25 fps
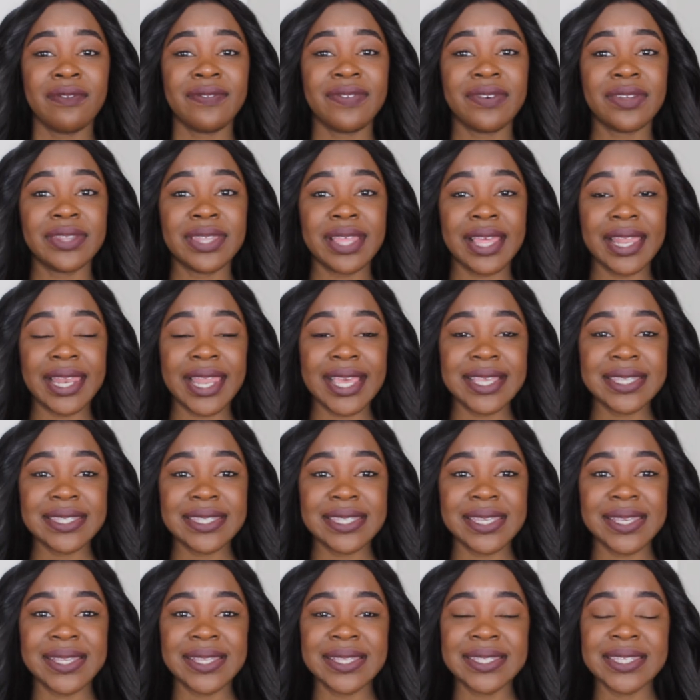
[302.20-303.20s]
for their
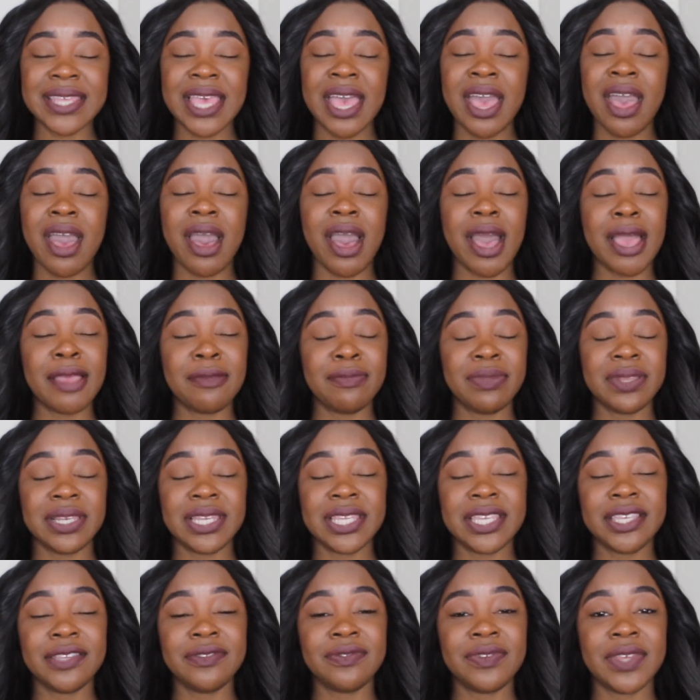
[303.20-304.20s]
lessons. I
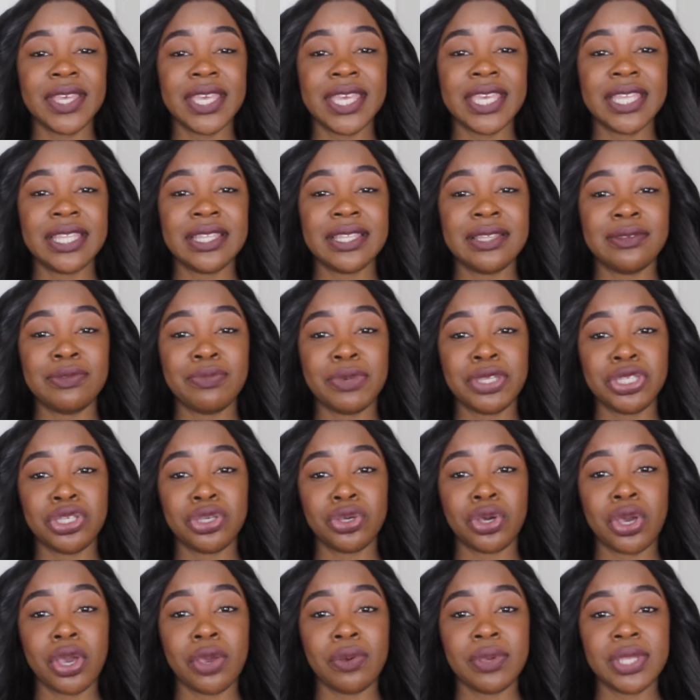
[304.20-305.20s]
believe when
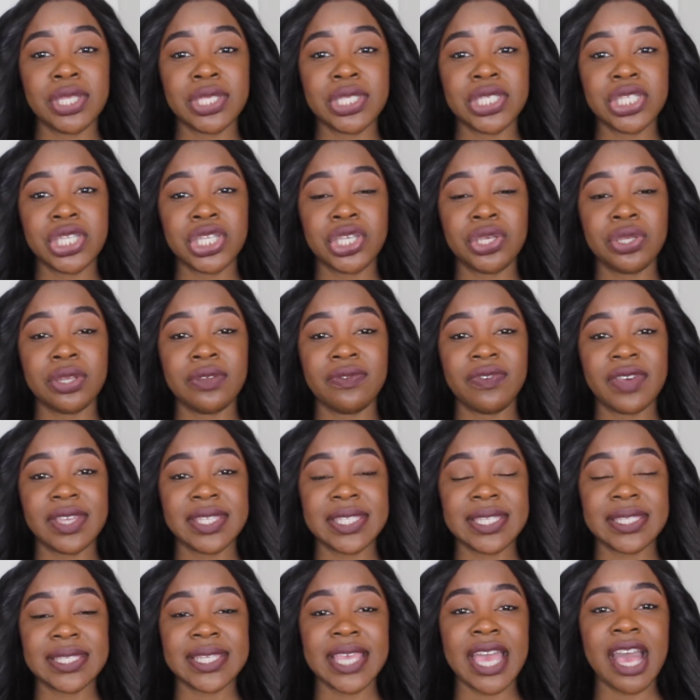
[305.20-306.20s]
you're going to
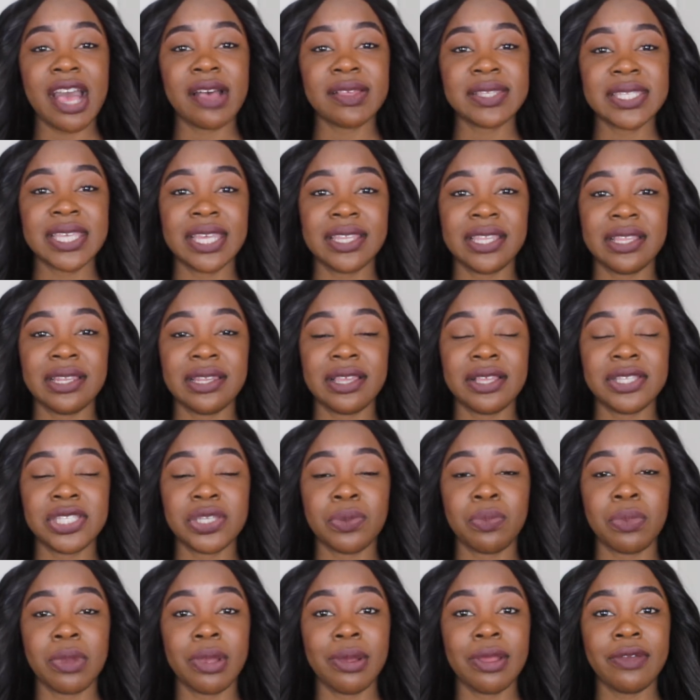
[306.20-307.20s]
university outside of
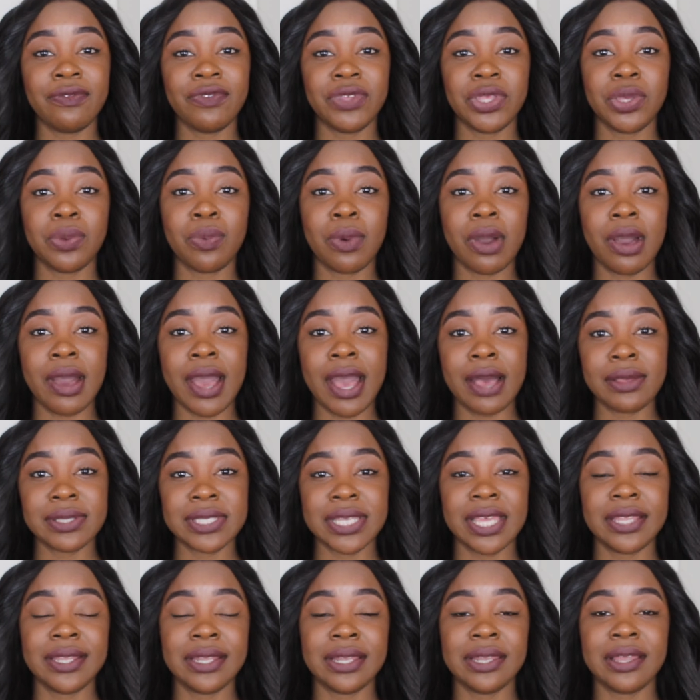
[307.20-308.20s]
London, wherever you are
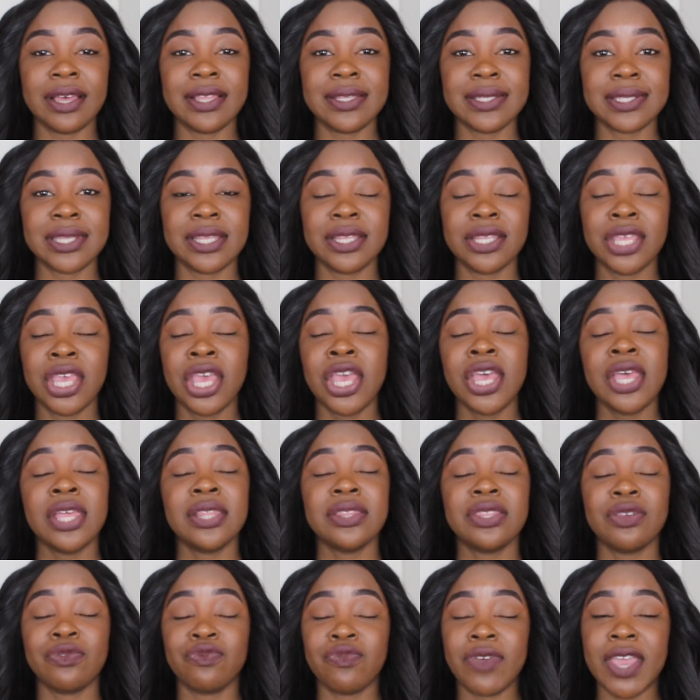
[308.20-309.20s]
outside of London,
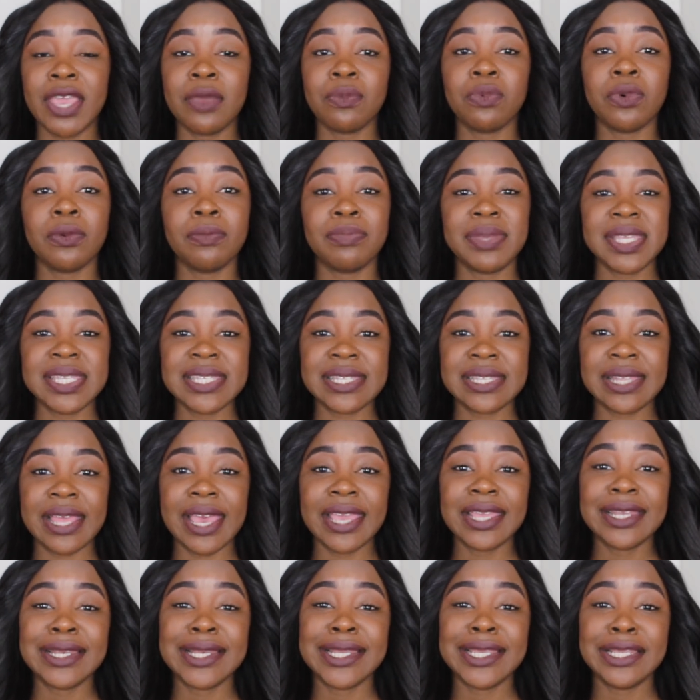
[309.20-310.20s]
the rate will be
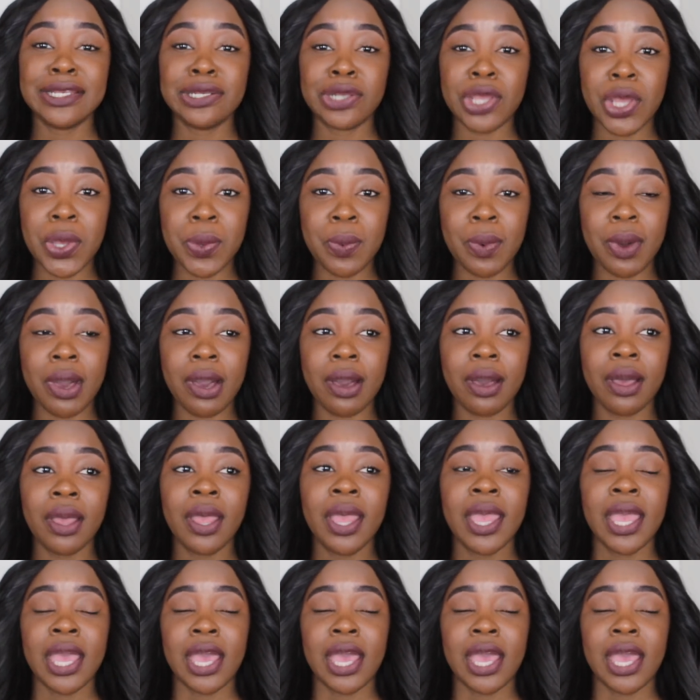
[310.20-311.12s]
slightly lower.